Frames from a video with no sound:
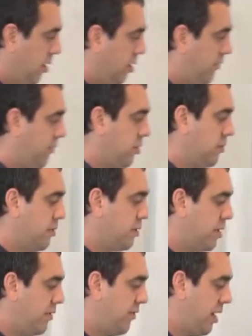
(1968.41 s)
The first one's
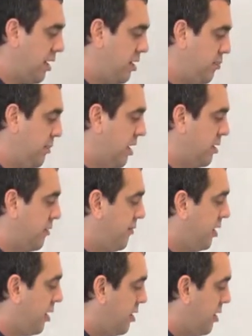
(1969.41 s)
going to vanish because of
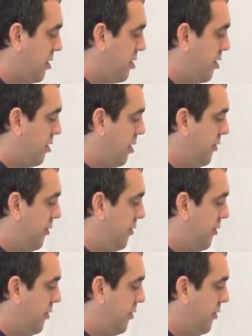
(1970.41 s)
the condition